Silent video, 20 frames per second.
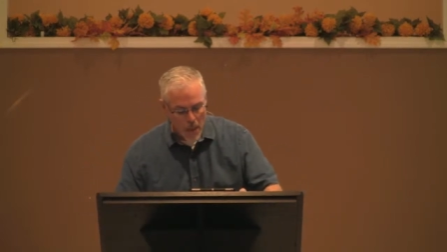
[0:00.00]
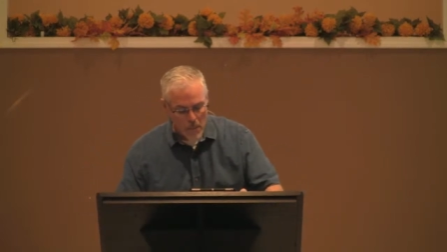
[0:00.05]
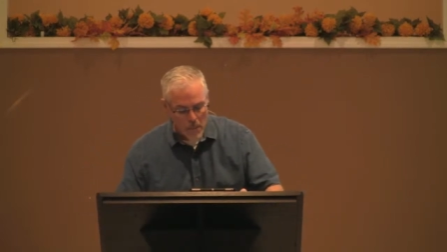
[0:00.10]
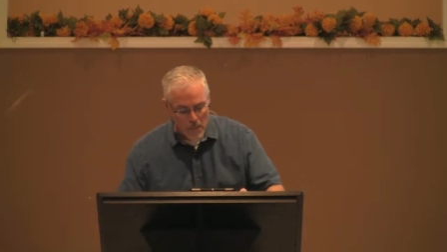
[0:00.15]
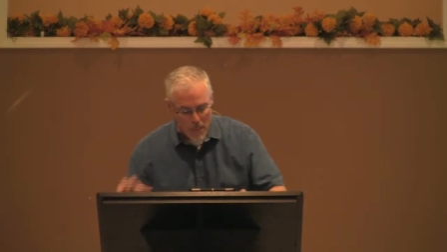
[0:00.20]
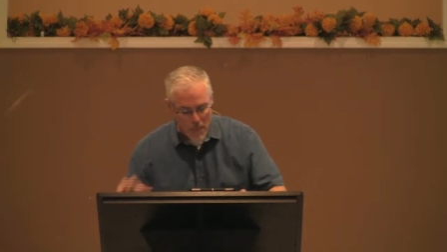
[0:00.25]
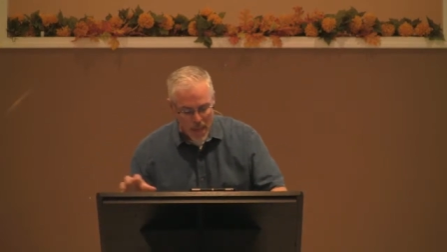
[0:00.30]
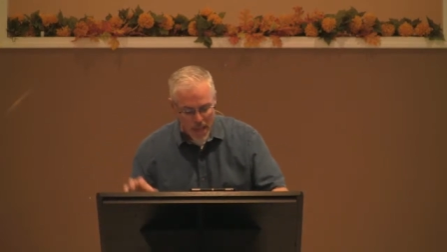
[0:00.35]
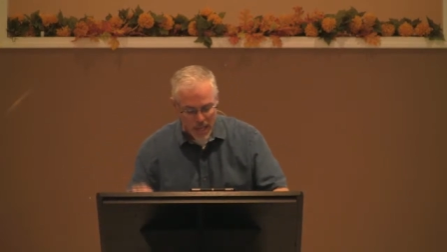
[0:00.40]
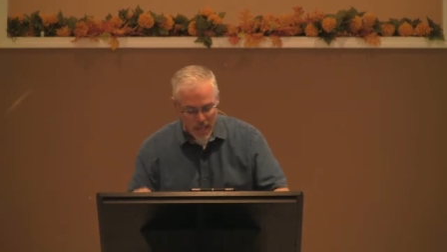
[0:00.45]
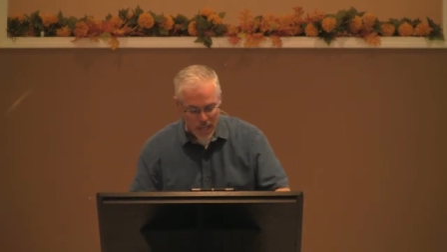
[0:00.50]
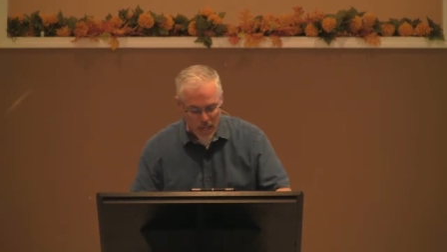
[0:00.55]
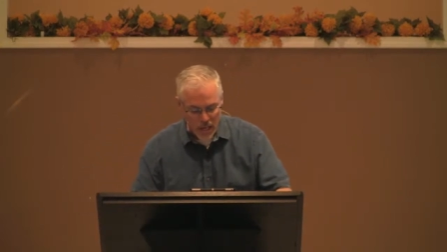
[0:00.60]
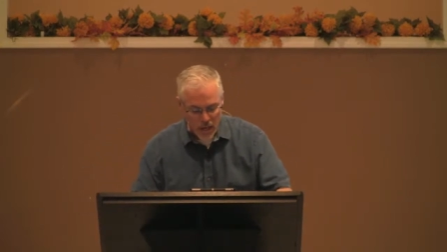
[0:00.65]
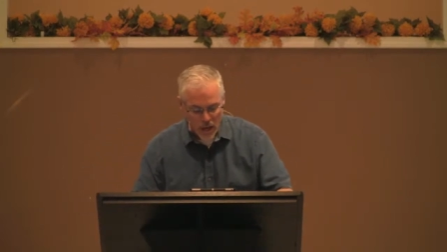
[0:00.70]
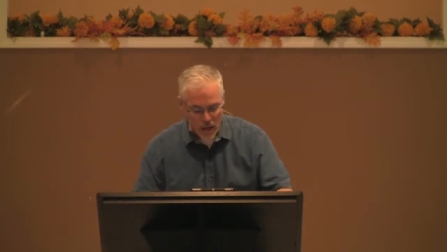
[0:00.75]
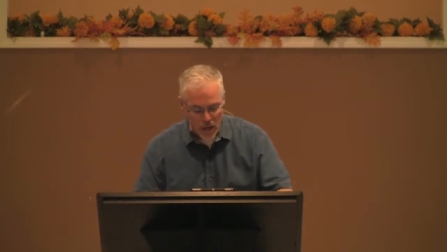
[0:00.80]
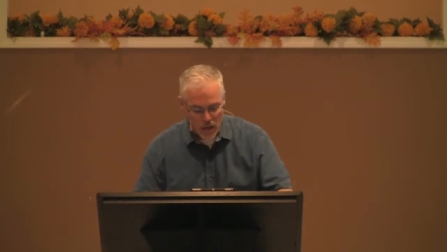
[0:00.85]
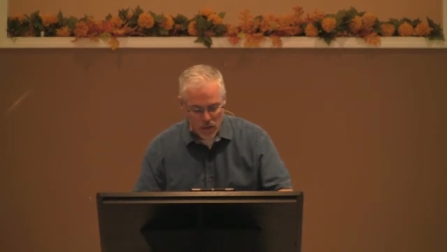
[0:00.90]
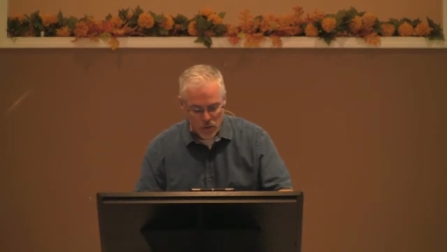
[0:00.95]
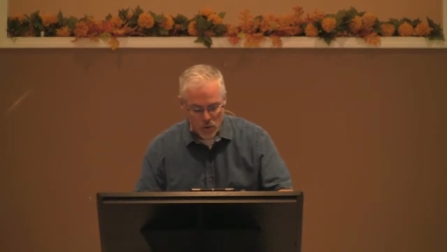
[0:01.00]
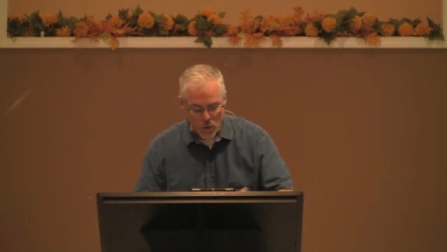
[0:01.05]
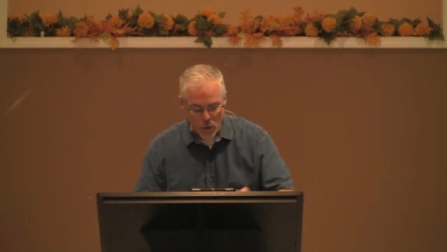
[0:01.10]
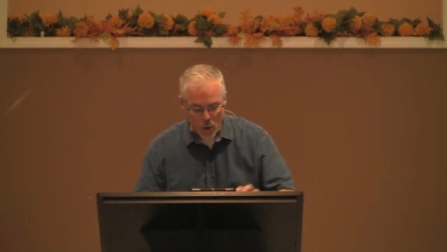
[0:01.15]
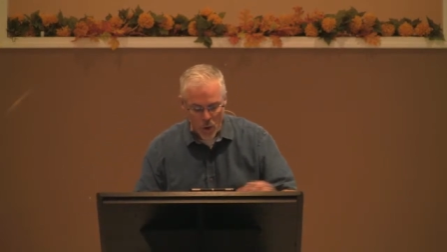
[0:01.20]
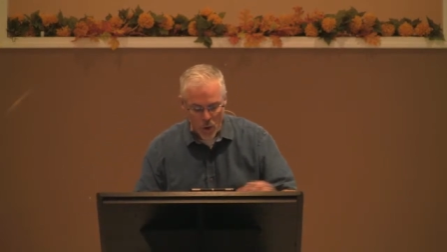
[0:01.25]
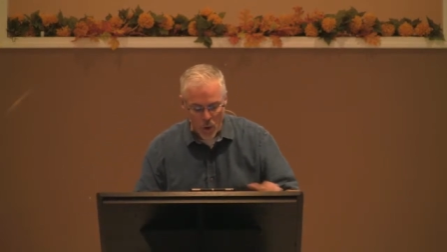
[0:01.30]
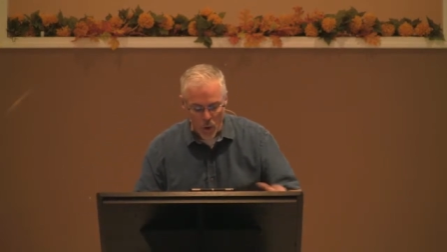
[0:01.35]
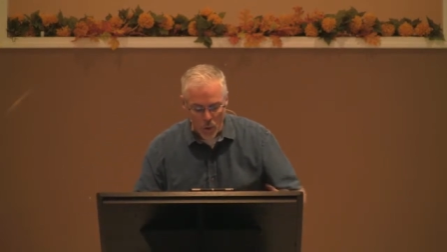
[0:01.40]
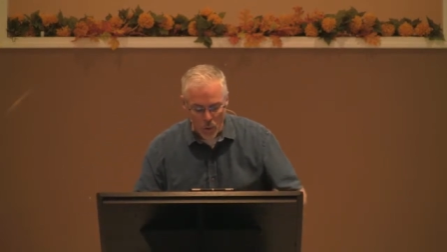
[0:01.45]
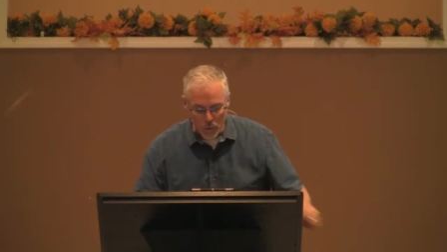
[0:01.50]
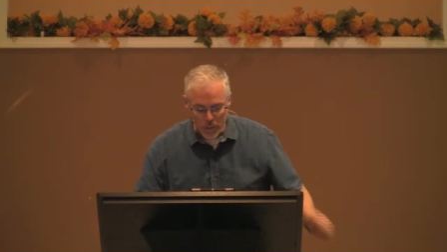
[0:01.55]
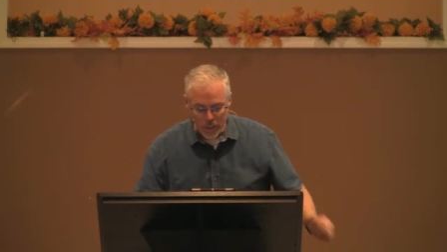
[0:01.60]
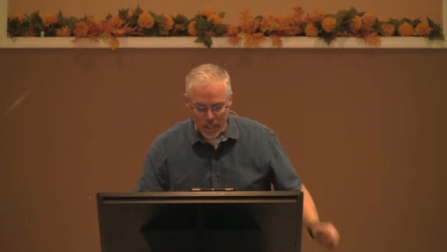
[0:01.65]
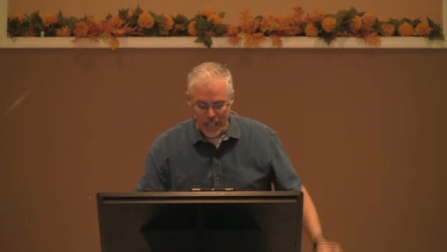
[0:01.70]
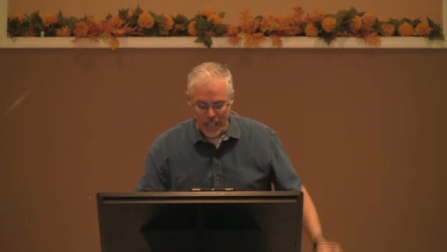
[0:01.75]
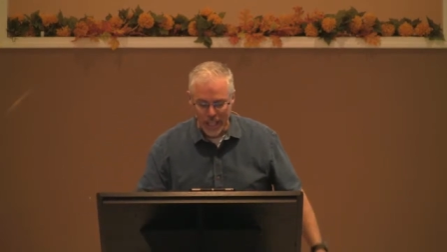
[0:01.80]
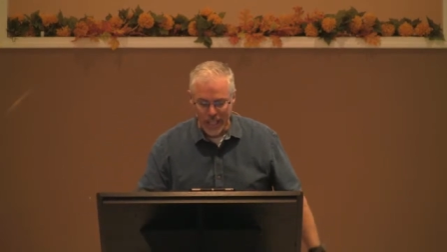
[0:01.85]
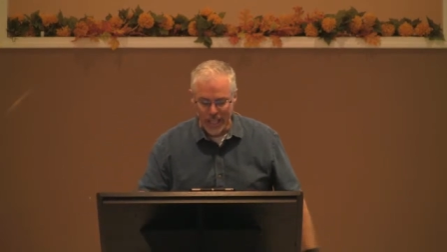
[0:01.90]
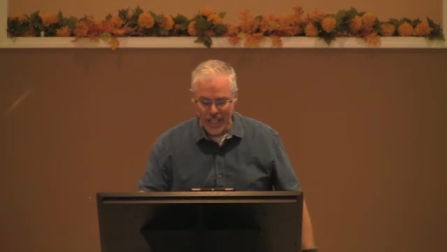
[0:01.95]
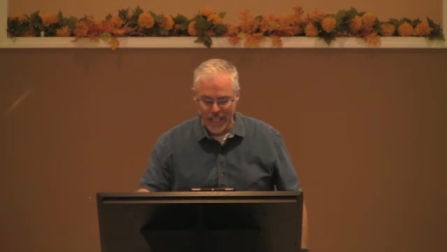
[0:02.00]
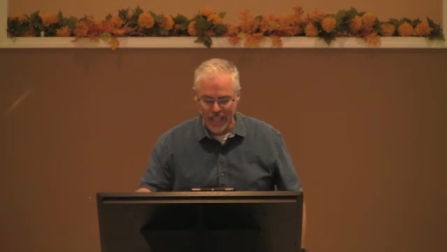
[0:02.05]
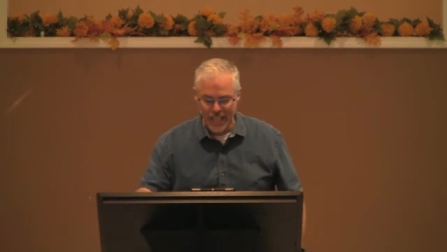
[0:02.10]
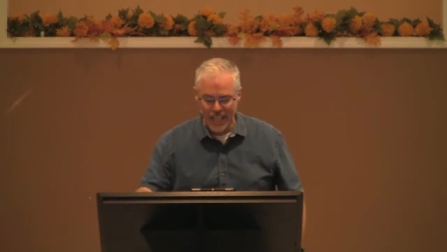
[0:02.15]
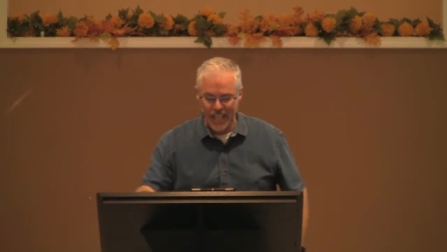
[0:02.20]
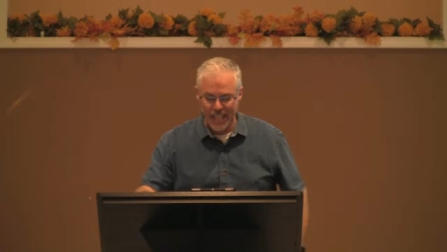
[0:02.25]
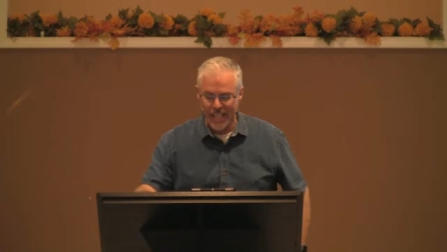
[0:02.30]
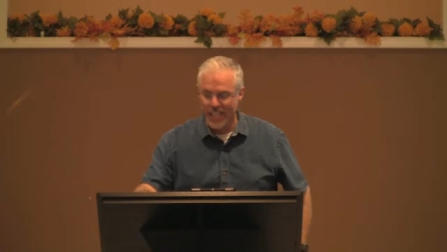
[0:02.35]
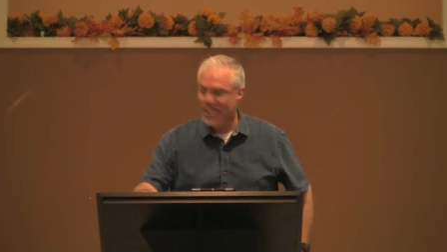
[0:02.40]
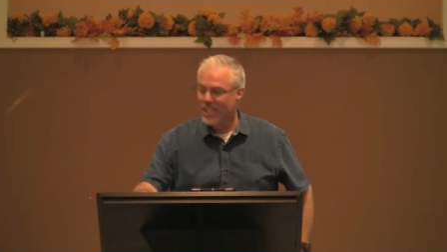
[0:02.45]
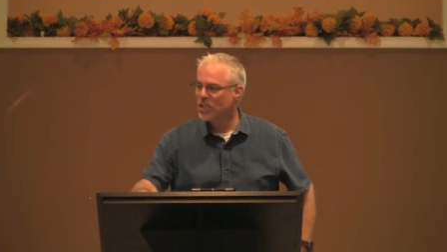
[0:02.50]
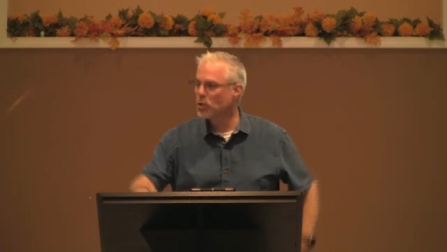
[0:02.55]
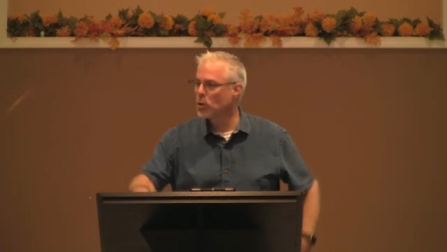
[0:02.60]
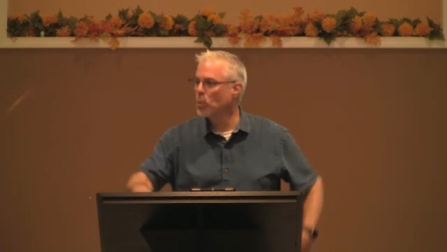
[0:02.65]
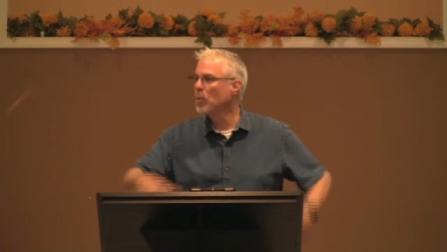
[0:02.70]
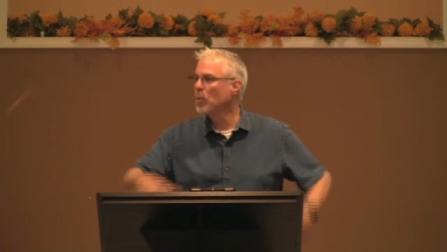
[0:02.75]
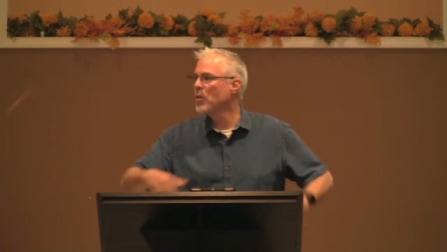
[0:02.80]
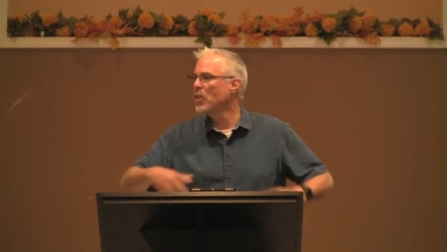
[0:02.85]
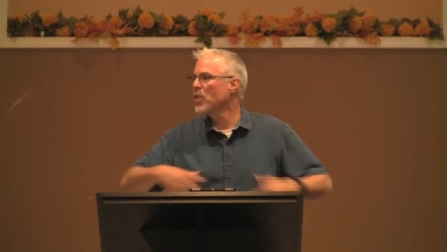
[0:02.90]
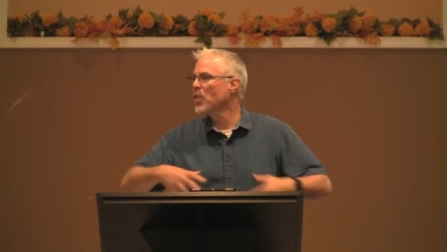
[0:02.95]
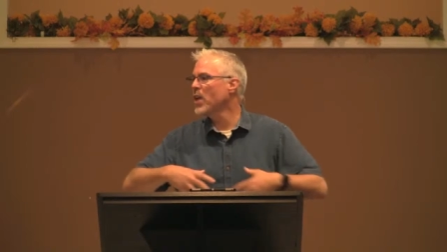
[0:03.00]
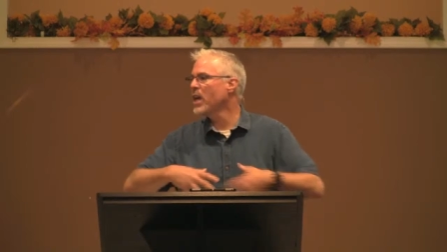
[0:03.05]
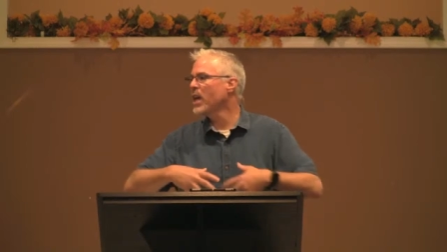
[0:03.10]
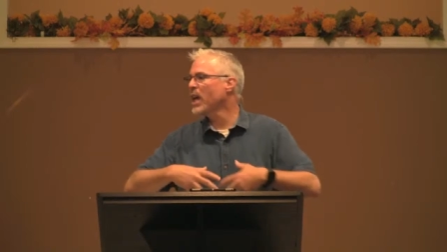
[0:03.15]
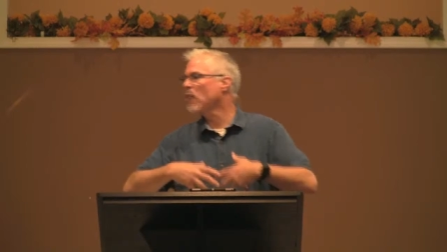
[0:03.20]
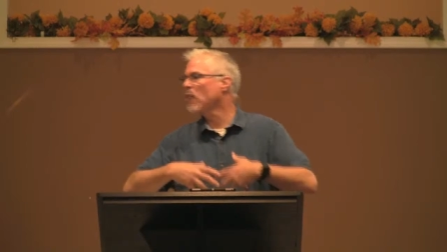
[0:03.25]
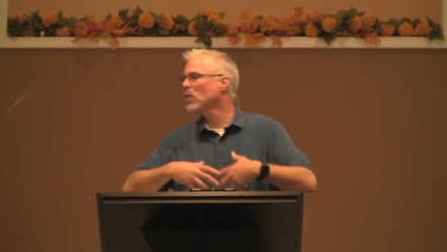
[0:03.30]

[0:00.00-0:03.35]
making us holy. So when we think